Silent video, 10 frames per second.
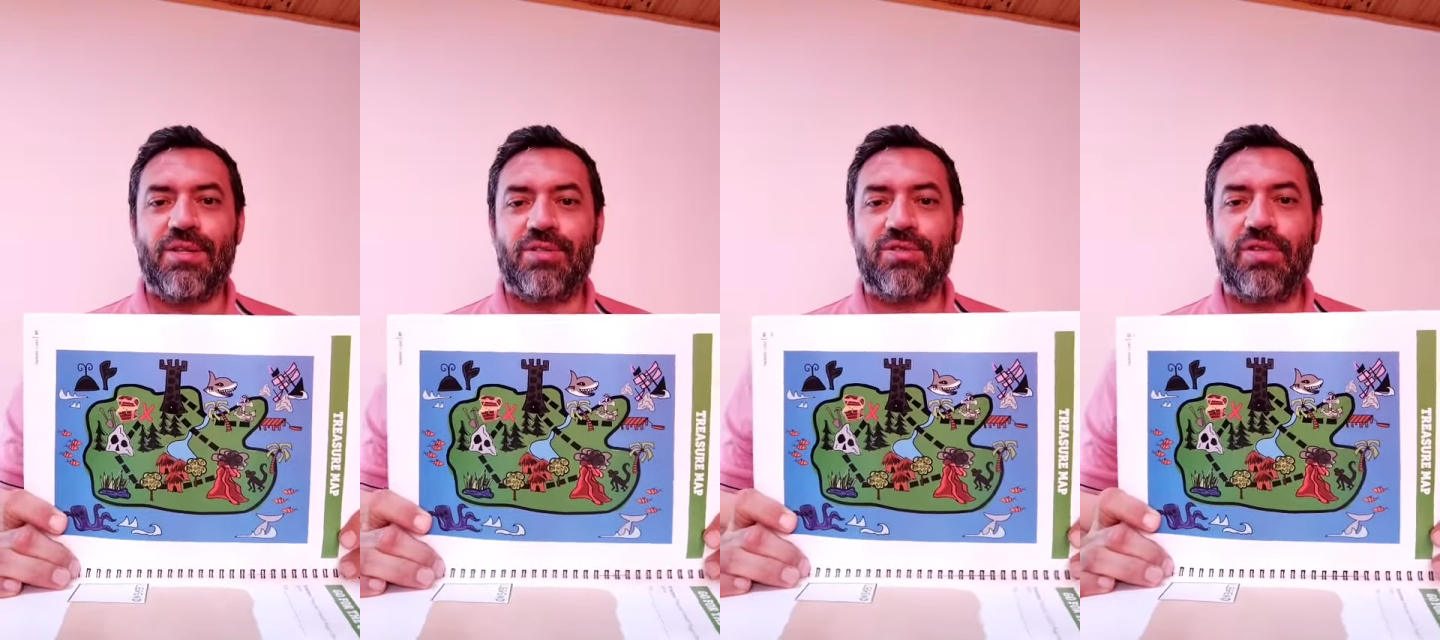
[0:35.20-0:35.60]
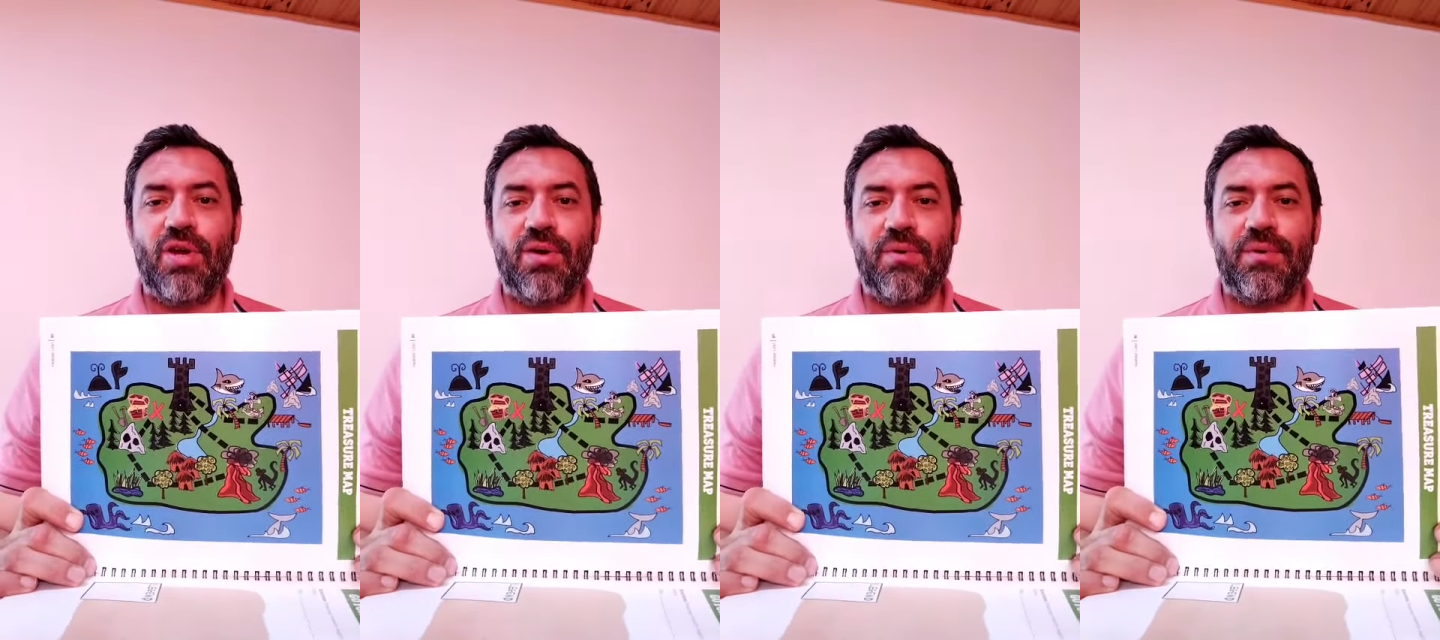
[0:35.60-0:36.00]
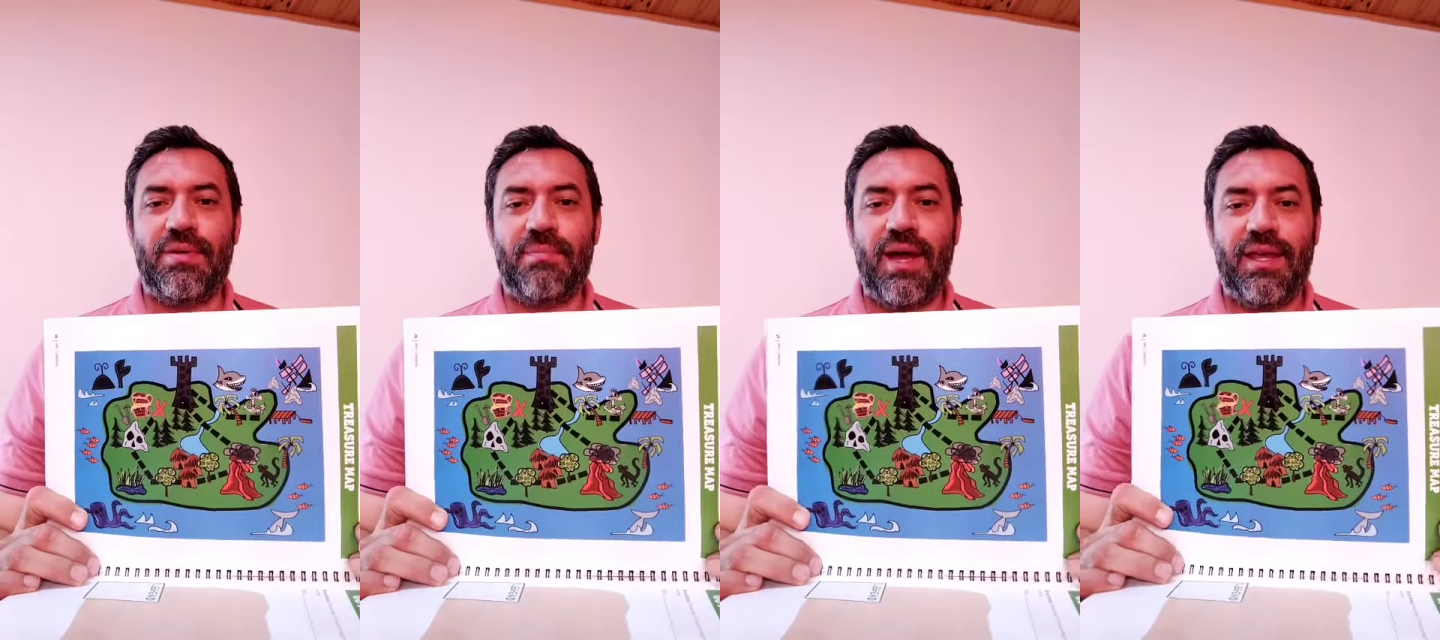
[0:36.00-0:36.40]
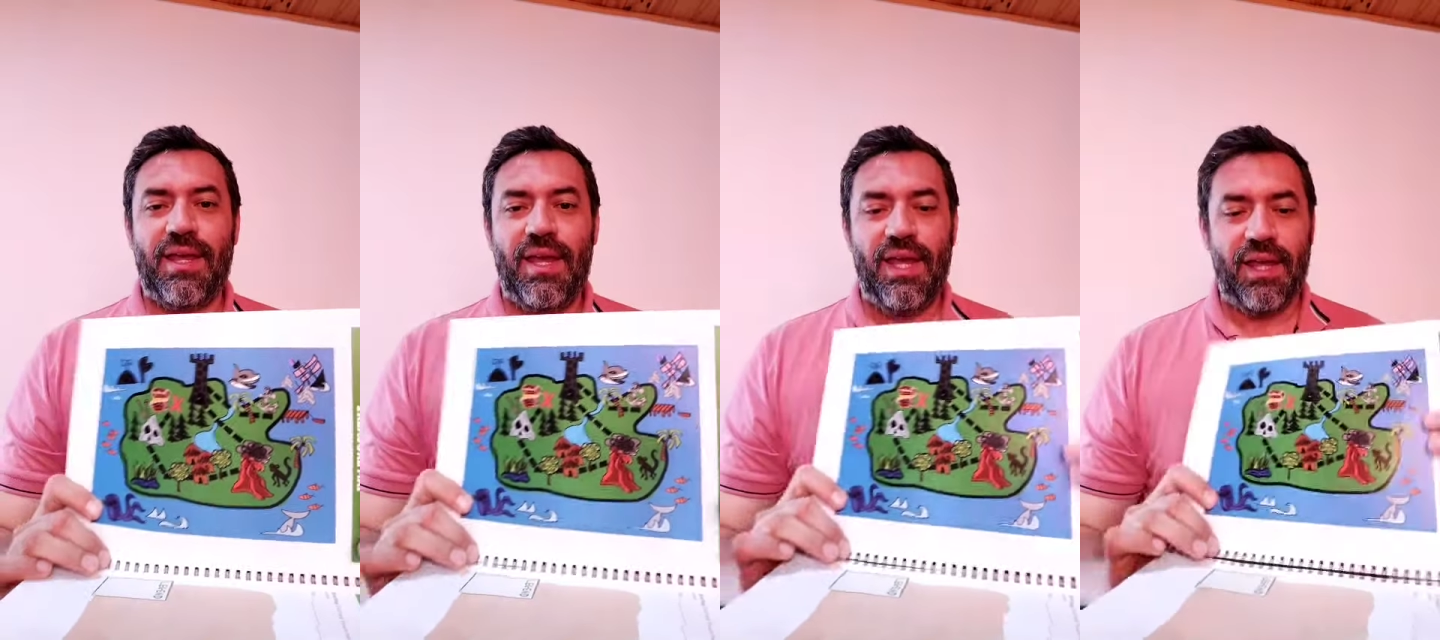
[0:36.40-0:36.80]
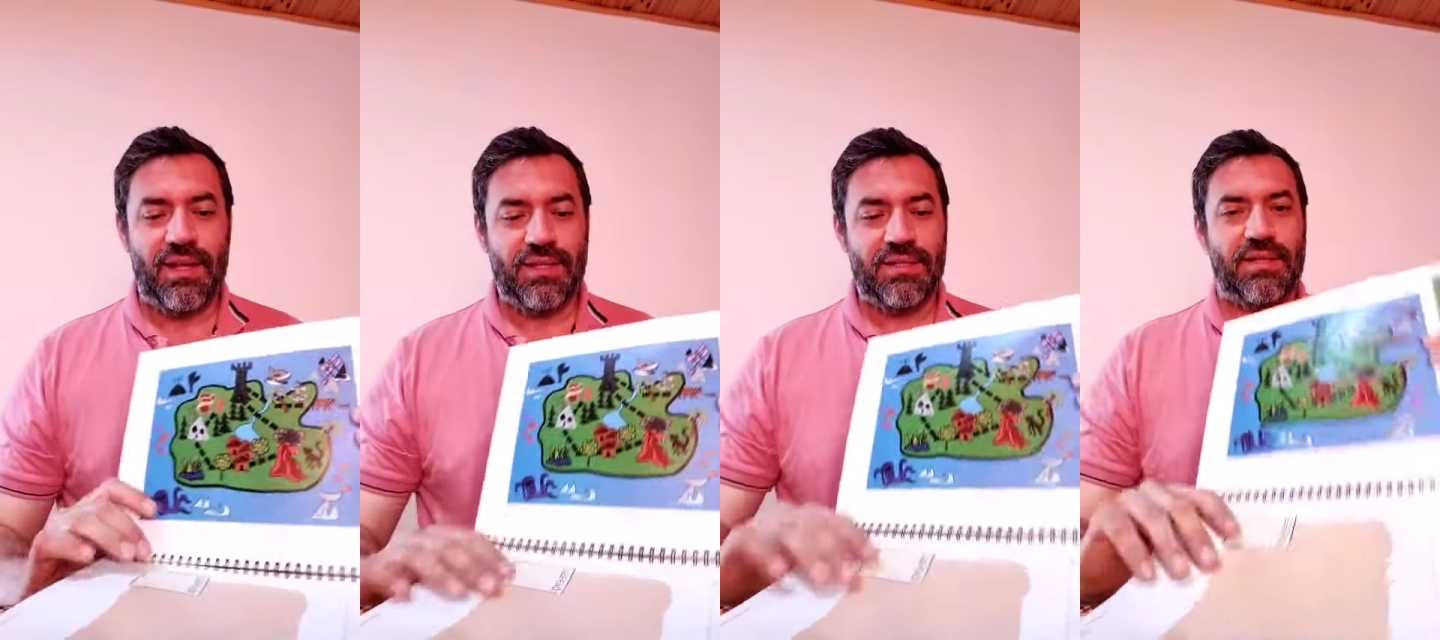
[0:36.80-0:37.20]
So in my
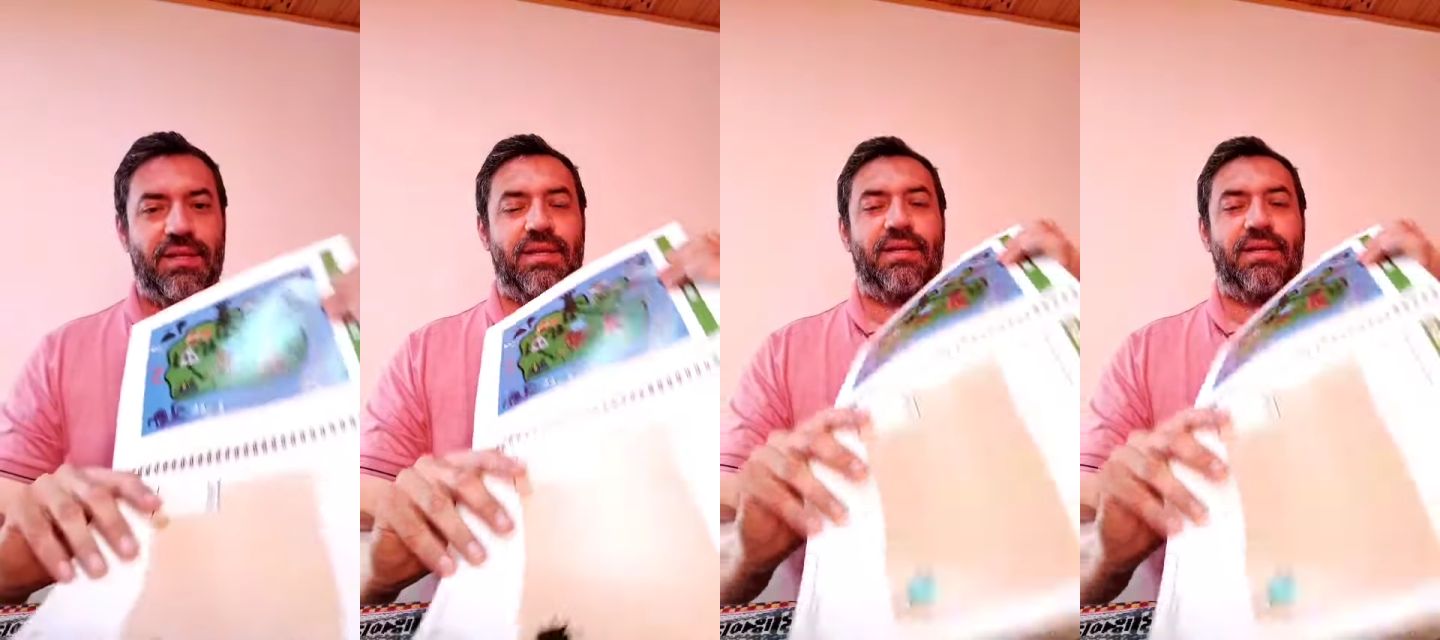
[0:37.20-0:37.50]
case,